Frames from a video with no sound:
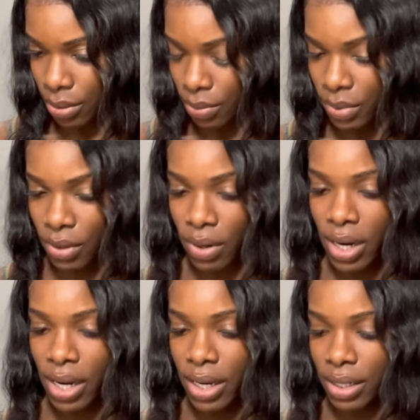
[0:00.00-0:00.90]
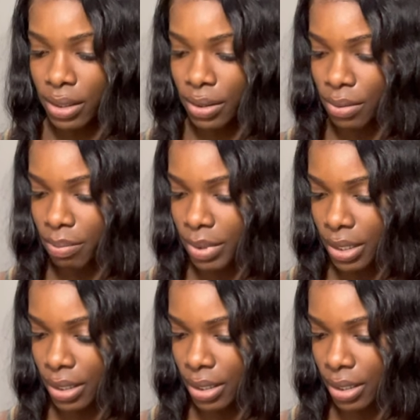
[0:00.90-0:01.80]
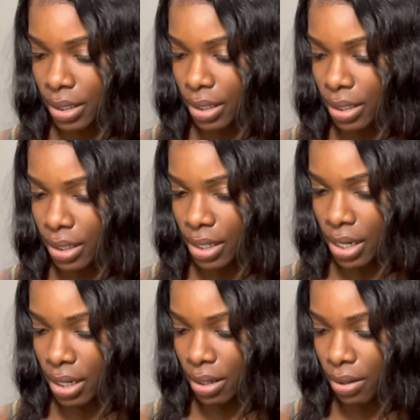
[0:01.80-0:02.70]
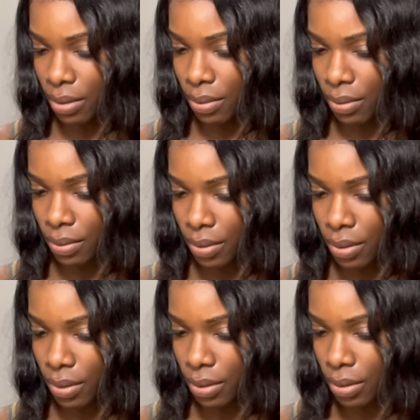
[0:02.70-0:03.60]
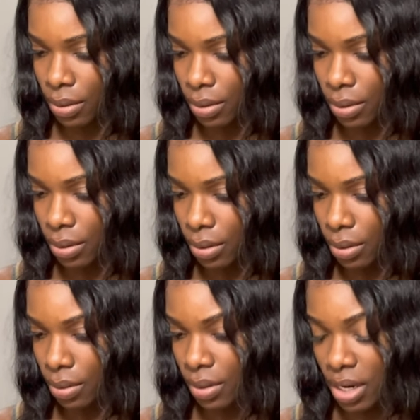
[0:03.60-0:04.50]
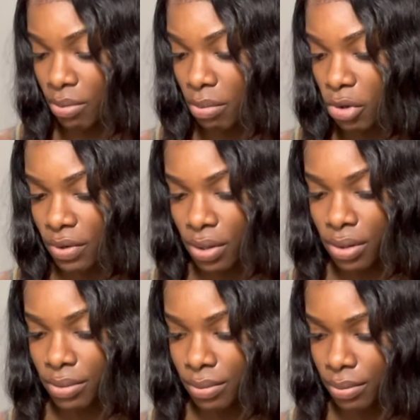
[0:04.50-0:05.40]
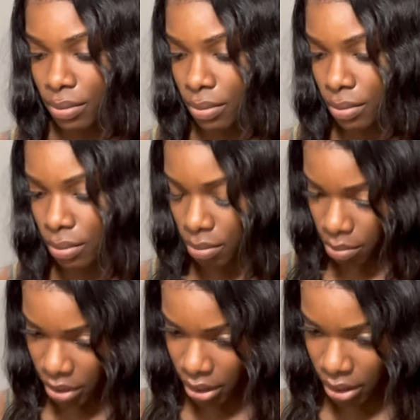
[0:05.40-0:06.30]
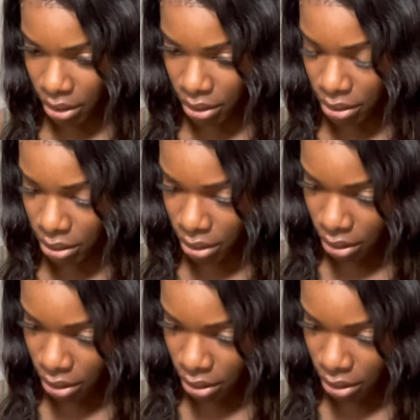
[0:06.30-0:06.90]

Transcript: We cried a little bit, and now now we're moving on because